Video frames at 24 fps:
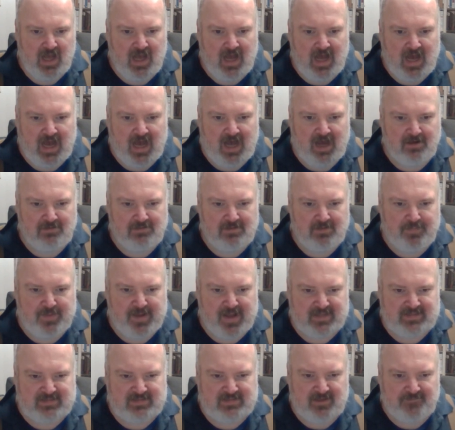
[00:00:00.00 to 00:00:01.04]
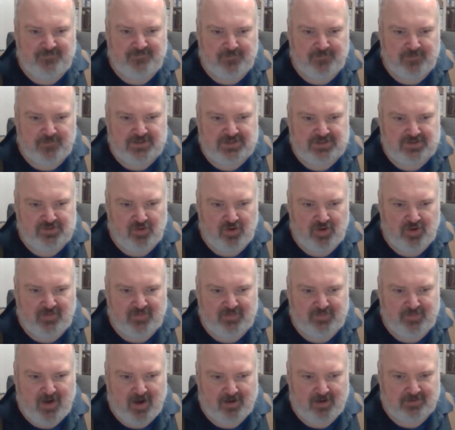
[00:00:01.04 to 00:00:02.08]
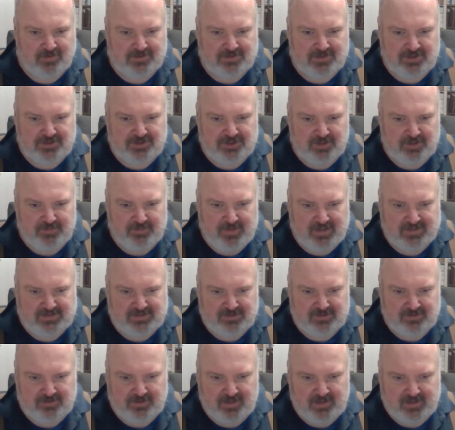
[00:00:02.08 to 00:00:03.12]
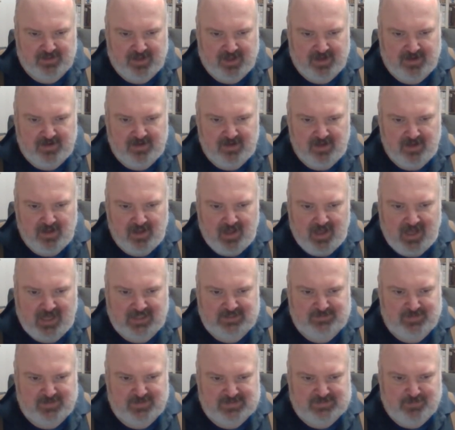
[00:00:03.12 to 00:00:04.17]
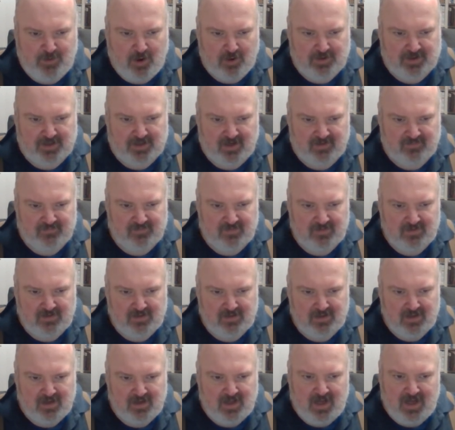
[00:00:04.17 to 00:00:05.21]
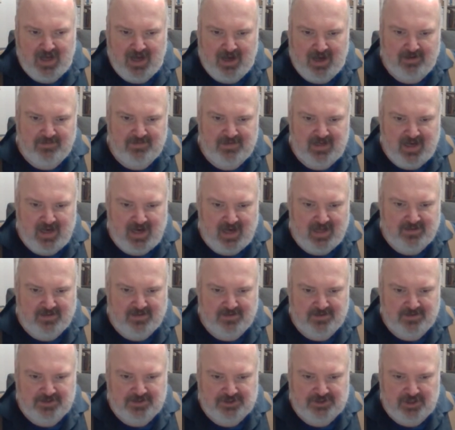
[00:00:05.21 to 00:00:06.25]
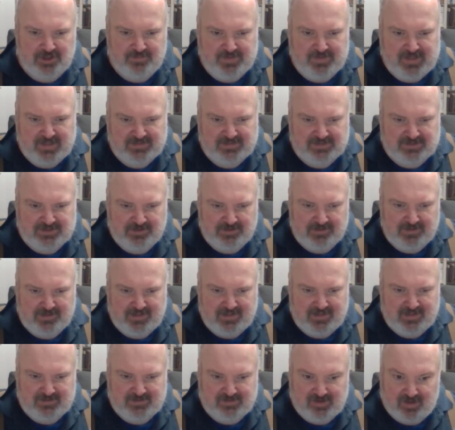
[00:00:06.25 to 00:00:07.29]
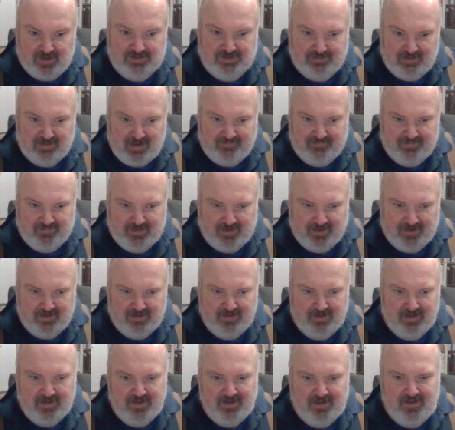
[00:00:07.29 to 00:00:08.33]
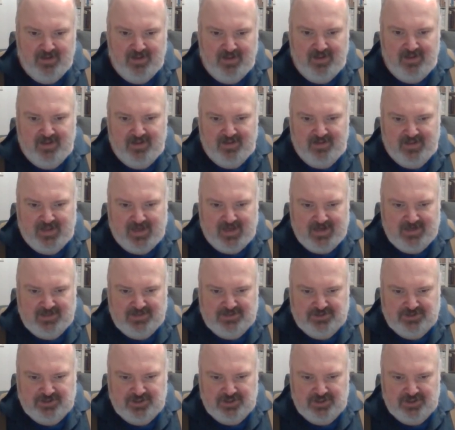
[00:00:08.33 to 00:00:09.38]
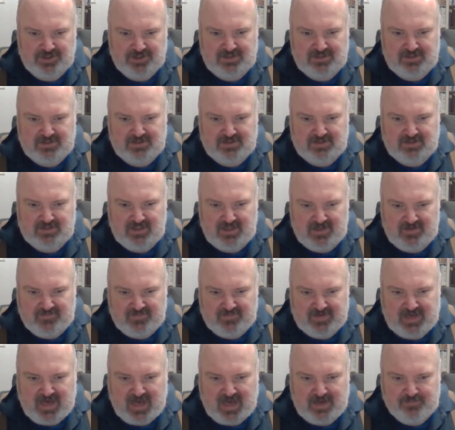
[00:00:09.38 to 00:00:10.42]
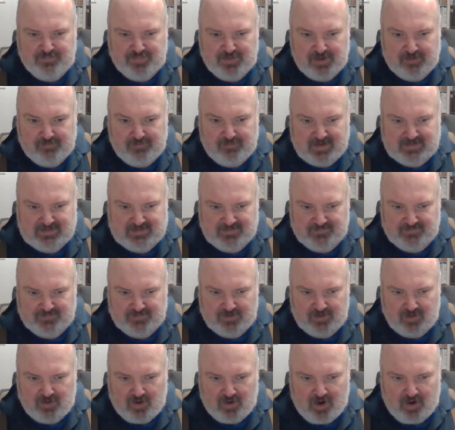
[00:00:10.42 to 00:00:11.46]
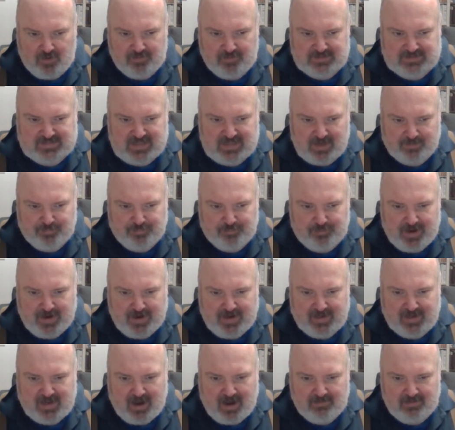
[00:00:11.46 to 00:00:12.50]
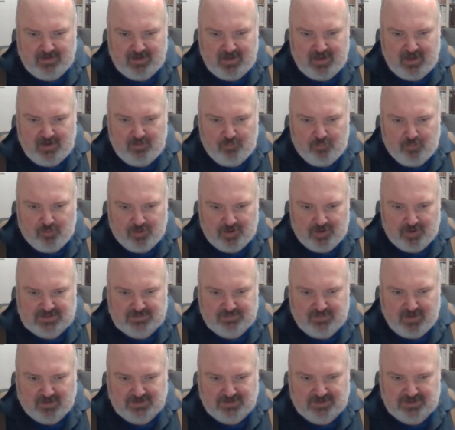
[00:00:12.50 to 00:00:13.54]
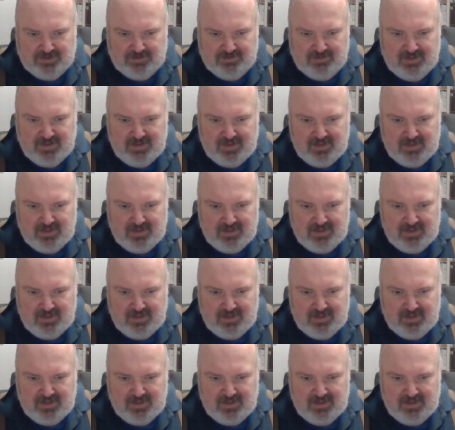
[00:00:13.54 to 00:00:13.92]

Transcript: how the best and first sort of democracy should be instituted, then, has been spoken of. How the other should be instituted is also evident. They should deviate progressively, always separating out a worse multitude,